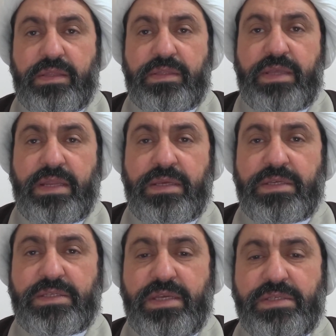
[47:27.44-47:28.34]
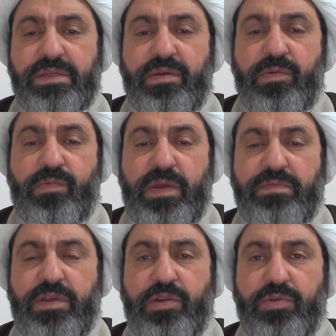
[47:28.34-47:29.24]
Then he says,
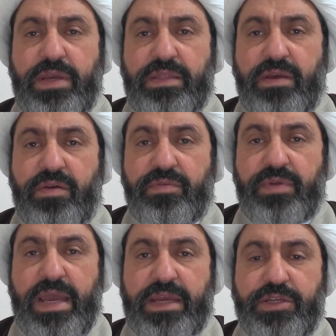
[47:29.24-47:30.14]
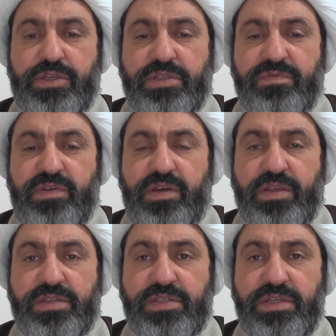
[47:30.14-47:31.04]
when we look at our actions, we
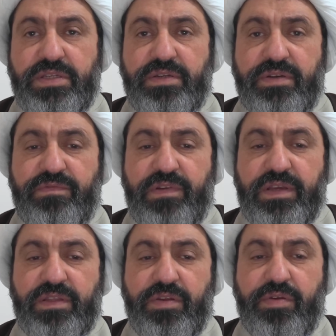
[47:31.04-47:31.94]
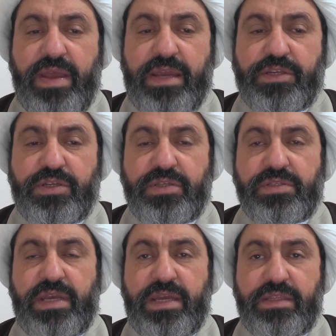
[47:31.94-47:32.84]
consider, reflect on our
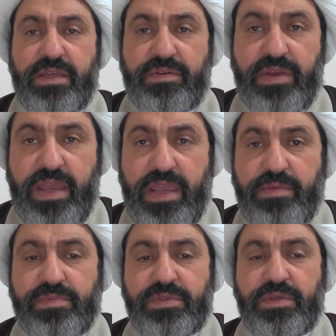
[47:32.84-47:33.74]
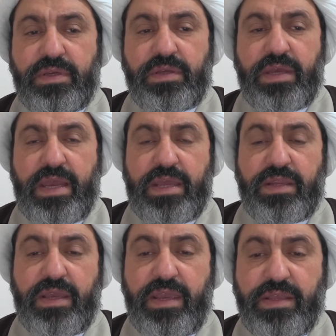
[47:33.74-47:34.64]
actions and their aims
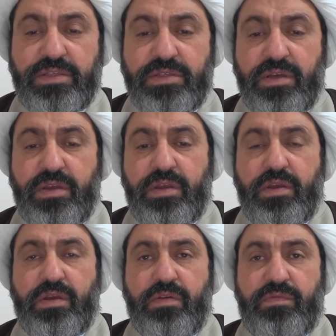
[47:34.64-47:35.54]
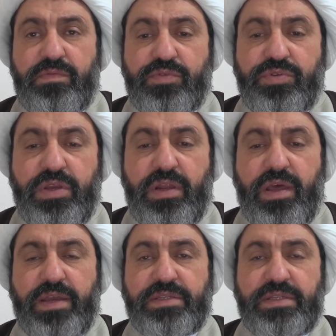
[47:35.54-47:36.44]
and ends, we would
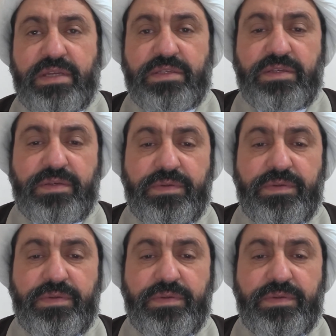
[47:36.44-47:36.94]
realize that